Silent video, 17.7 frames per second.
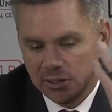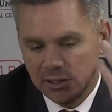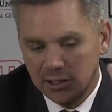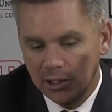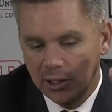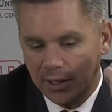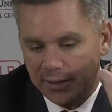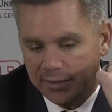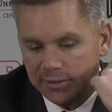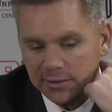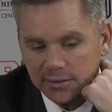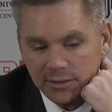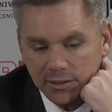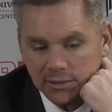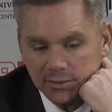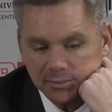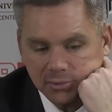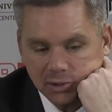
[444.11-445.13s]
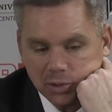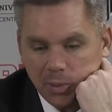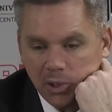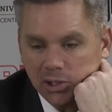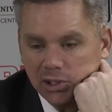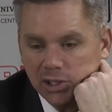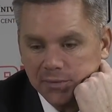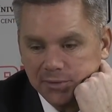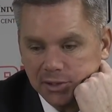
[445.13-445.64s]
know, I think they're
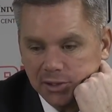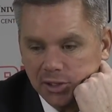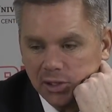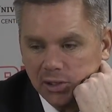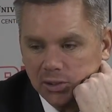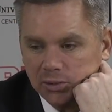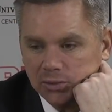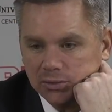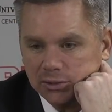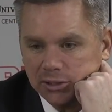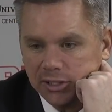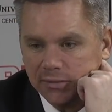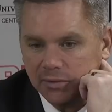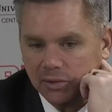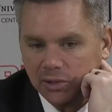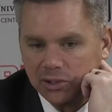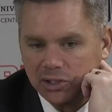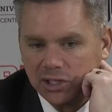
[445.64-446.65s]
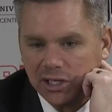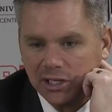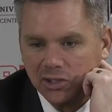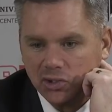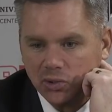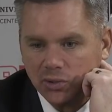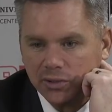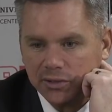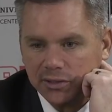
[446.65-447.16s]
smart enough to know, given our
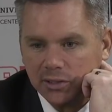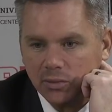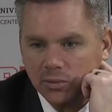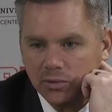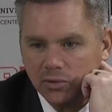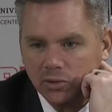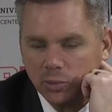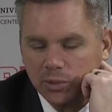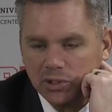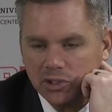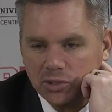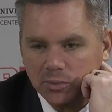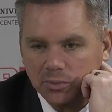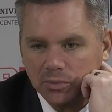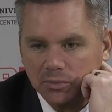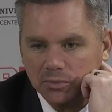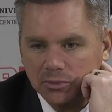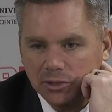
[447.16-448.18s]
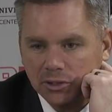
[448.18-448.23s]
schedule, that there were going to be some